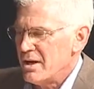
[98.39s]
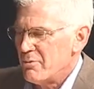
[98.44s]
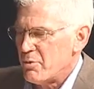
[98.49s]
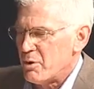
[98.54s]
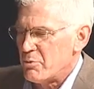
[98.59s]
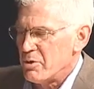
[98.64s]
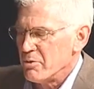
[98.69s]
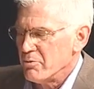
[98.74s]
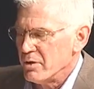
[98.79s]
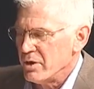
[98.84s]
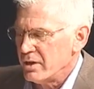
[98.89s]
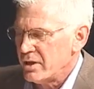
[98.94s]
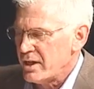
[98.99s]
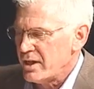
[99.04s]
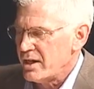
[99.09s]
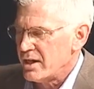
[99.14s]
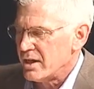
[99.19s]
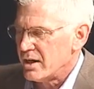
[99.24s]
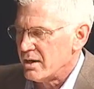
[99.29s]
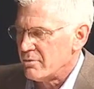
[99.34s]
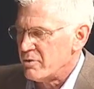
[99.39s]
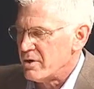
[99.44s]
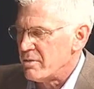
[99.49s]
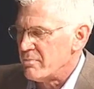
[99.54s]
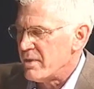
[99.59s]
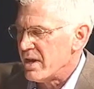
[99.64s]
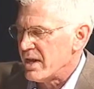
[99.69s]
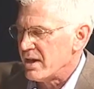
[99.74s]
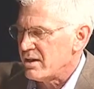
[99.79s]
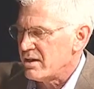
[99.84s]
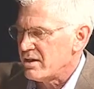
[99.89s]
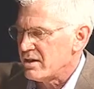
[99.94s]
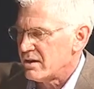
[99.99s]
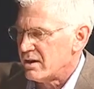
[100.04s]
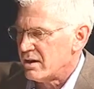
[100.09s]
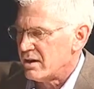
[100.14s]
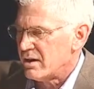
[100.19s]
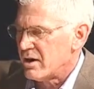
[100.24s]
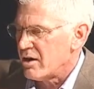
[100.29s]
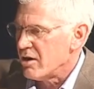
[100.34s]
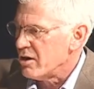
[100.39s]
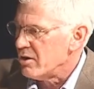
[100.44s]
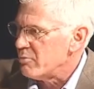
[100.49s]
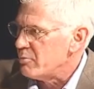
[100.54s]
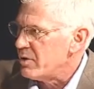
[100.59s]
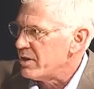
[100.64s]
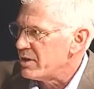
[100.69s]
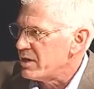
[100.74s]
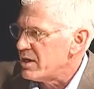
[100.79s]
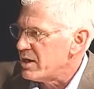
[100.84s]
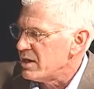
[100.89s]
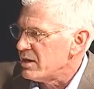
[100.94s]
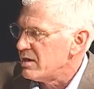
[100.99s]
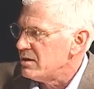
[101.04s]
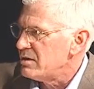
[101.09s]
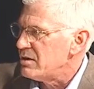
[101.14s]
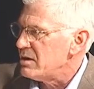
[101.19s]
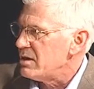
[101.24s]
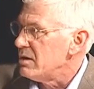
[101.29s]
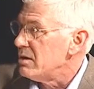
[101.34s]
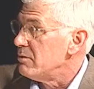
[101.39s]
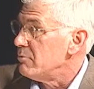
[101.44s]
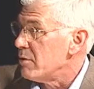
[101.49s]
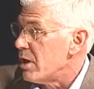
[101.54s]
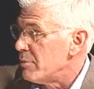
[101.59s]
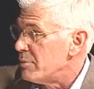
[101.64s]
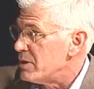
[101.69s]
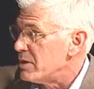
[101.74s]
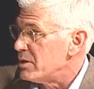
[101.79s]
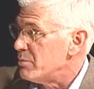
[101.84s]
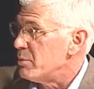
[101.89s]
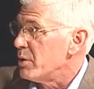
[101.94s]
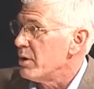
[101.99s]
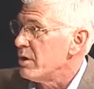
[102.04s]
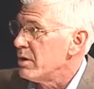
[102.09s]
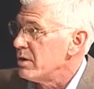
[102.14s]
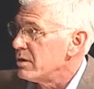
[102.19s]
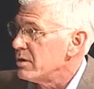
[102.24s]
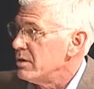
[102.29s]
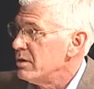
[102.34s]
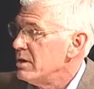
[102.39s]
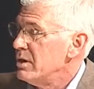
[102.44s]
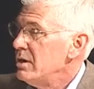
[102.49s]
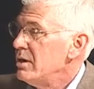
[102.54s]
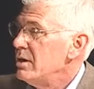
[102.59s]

But we really, we make art with kids in Robinson Park,